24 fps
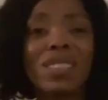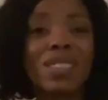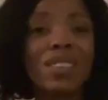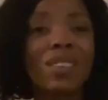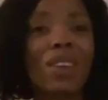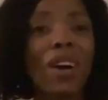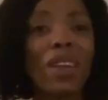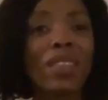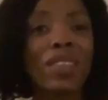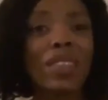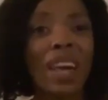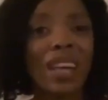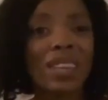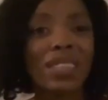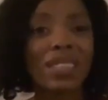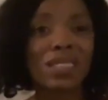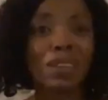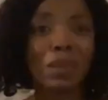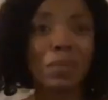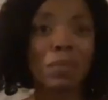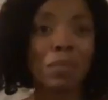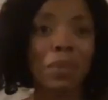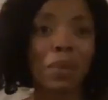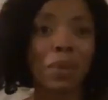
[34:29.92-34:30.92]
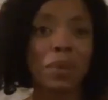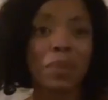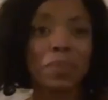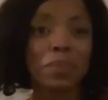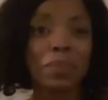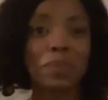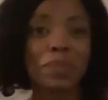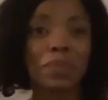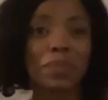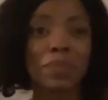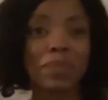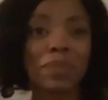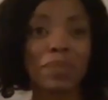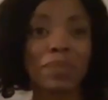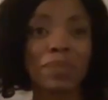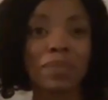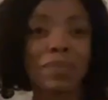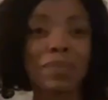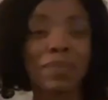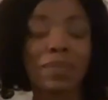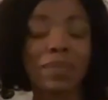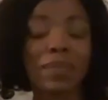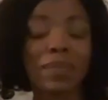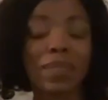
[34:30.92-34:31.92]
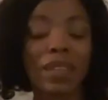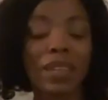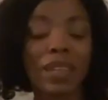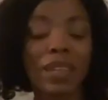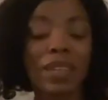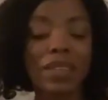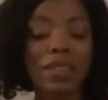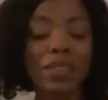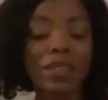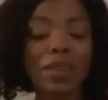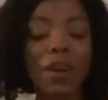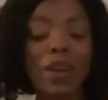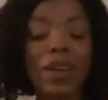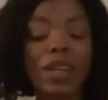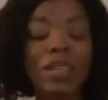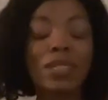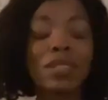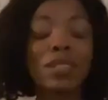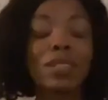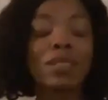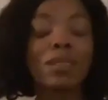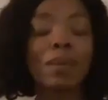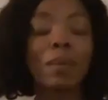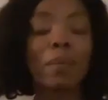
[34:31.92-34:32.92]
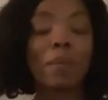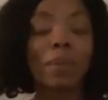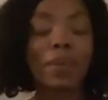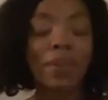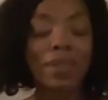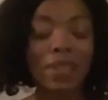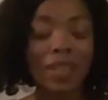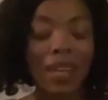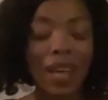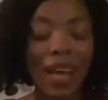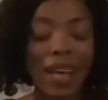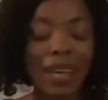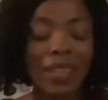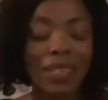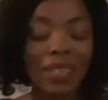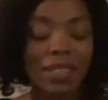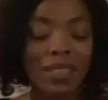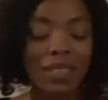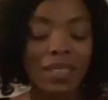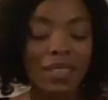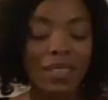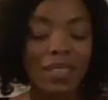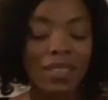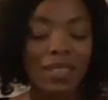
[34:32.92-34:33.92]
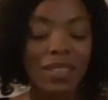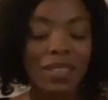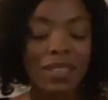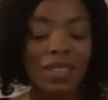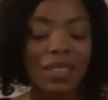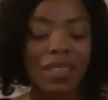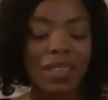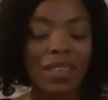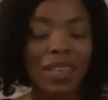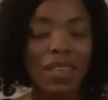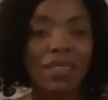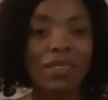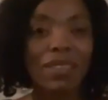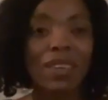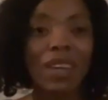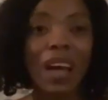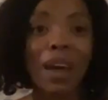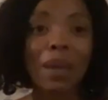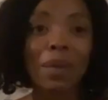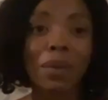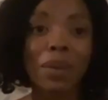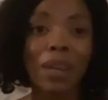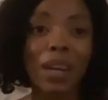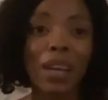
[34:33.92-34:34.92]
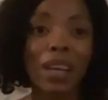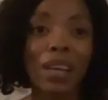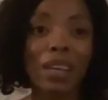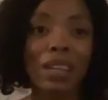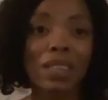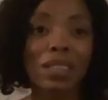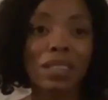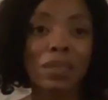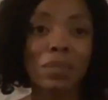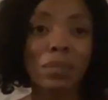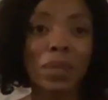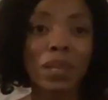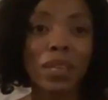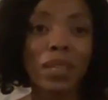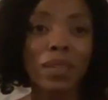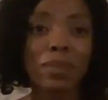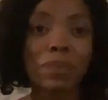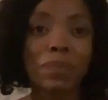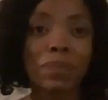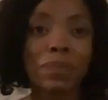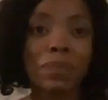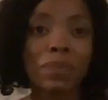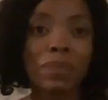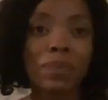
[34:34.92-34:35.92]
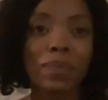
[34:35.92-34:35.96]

It's not that simple. It's not as simple as even I would like it to be.